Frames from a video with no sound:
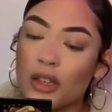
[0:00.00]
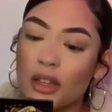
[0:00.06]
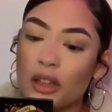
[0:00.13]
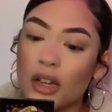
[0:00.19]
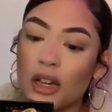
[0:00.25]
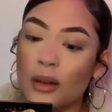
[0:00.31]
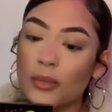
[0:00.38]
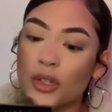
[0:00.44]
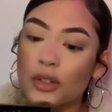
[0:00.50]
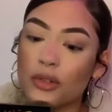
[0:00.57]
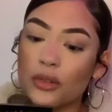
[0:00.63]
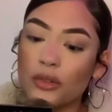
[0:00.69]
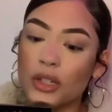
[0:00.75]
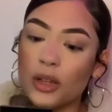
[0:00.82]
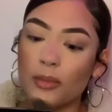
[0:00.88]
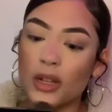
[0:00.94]
I'm a true
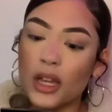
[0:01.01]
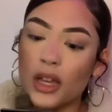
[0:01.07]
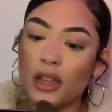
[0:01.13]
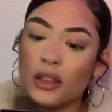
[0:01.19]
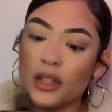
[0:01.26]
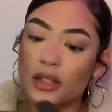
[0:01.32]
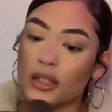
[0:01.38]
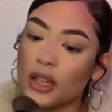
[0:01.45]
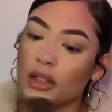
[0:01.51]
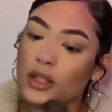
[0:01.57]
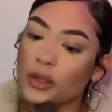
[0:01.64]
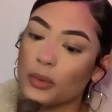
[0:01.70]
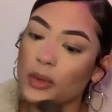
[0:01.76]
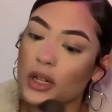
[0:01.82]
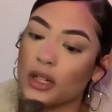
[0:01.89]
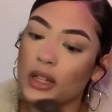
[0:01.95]
Gemini in the sense
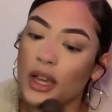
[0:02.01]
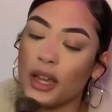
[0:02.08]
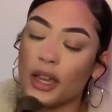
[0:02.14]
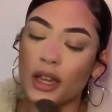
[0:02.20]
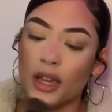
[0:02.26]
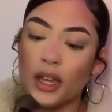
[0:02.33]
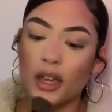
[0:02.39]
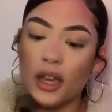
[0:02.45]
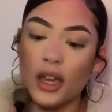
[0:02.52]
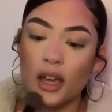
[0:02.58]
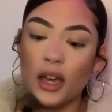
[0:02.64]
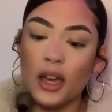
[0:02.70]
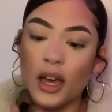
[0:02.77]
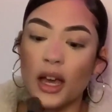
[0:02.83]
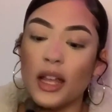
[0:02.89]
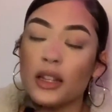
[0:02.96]
where, like,
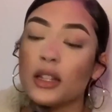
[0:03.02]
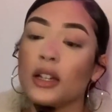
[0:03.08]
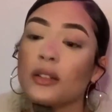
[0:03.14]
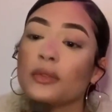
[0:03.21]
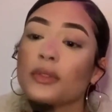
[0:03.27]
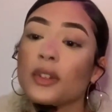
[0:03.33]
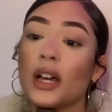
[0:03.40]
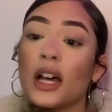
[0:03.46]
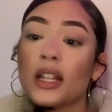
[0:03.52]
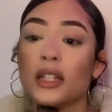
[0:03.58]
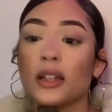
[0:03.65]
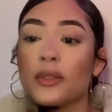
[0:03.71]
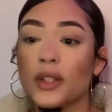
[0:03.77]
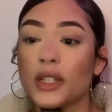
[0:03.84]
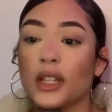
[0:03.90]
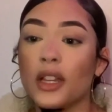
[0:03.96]
I love
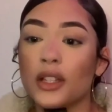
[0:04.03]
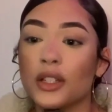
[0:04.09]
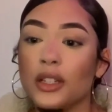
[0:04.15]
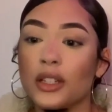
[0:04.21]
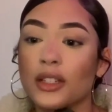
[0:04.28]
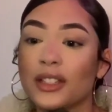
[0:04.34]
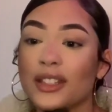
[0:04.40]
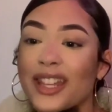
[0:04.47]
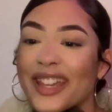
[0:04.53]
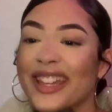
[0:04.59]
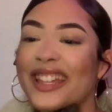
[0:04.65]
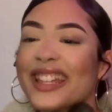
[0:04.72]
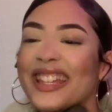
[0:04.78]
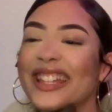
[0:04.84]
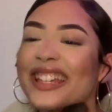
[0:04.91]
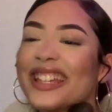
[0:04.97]
attention.
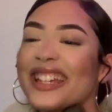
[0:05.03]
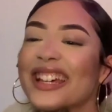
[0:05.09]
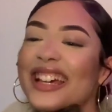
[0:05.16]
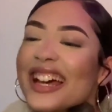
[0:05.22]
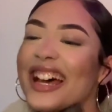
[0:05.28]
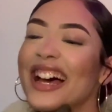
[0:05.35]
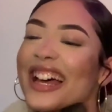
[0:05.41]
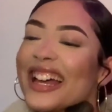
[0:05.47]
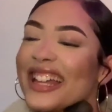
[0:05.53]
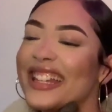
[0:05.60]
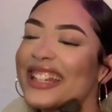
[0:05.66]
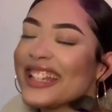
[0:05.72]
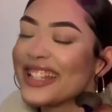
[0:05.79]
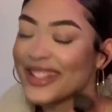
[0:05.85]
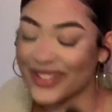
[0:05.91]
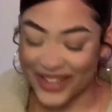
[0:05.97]
And
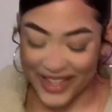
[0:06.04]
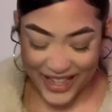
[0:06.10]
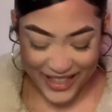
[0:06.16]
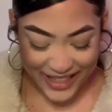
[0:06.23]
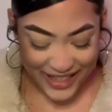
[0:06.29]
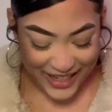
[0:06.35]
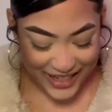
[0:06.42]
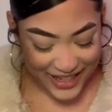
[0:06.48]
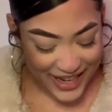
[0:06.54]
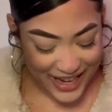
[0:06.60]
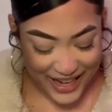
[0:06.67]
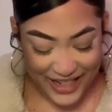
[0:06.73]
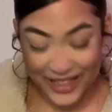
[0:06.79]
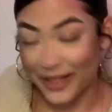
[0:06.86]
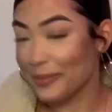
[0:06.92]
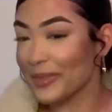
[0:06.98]
it's okay. Like, I
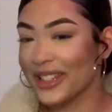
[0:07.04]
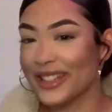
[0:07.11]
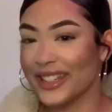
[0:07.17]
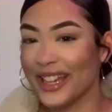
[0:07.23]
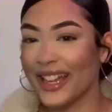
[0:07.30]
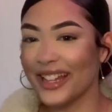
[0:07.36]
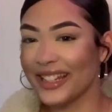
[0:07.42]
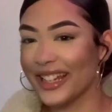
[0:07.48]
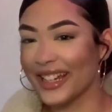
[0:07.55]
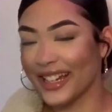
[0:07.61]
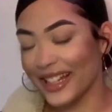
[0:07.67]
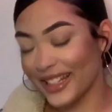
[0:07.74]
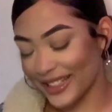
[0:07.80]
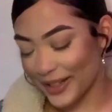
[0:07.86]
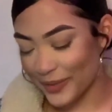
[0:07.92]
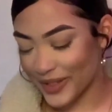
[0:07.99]
can admit that. Like, I
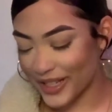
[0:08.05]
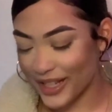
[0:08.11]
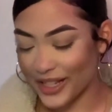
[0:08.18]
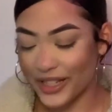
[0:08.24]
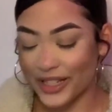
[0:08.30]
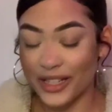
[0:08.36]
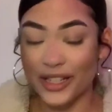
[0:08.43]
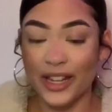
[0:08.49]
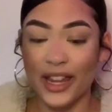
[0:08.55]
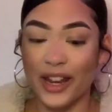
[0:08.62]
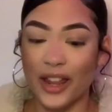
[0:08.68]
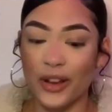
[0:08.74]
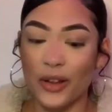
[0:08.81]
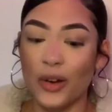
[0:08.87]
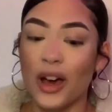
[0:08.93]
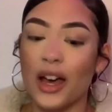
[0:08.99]
love attention and I
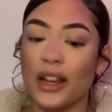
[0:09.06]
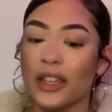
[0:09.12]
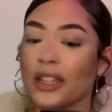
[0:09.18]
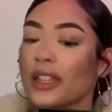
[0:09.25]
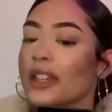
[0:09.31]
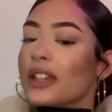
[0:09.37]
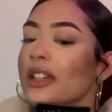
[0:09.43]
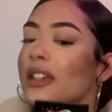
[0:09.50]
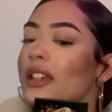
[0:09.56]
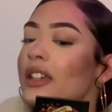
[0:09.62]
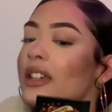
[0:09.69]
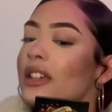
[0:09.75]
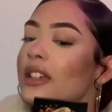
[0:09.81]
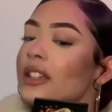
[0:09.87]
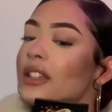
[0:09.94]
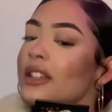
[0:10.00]
know how to get it.
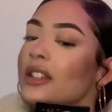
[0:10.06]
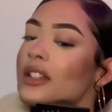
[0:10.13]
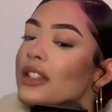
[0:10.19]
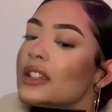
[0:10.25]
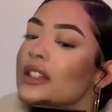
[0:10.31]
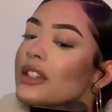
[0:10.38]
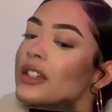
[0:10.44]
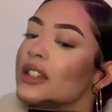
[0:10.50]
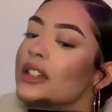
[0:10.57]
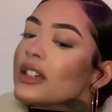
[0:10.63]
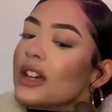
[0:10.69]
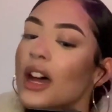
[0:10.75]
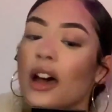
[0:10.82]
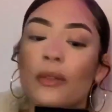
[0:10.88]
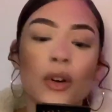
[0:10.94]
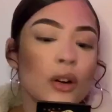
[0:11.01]
And
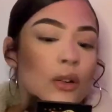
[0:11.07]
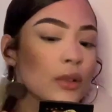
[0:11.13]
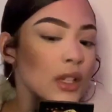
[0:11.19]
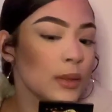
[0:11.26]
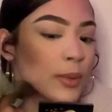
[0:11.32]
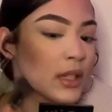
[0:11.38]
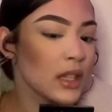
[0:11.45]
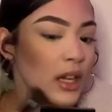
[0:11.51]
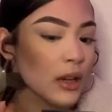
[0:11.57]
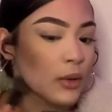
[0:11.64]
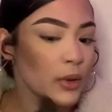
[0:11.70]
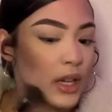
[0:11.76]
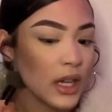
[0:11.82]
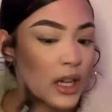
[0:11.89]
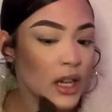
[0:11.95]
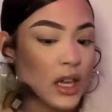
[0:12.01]
I've always been that
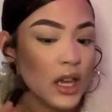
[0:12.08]
way.